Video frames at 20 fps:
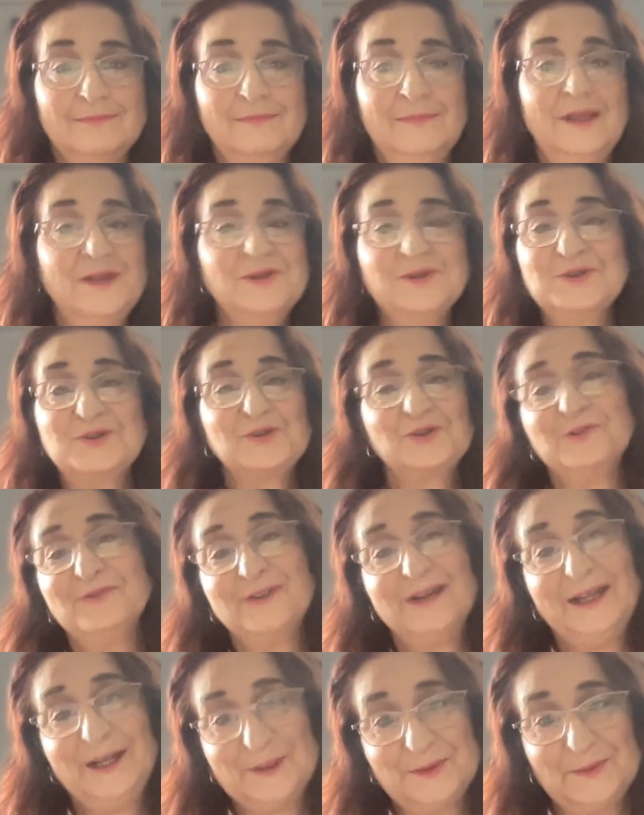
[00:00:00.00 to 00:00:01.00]
isn't
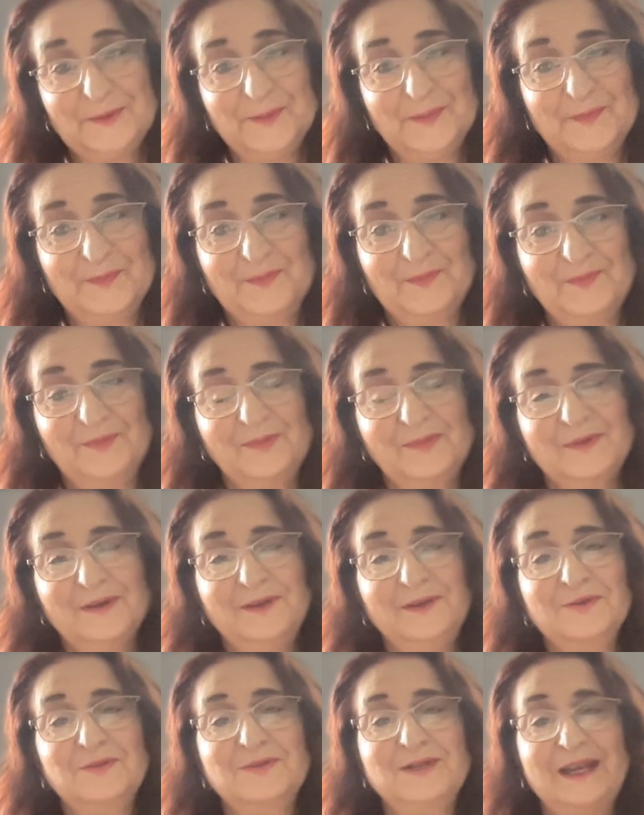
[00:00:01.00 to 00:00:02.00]
serving you.
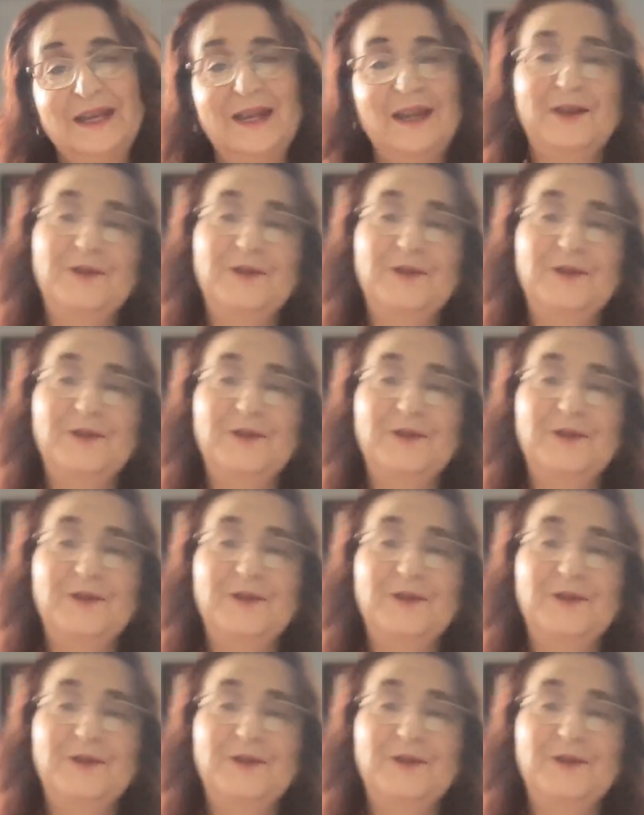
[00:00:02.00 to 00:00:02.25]
You're taking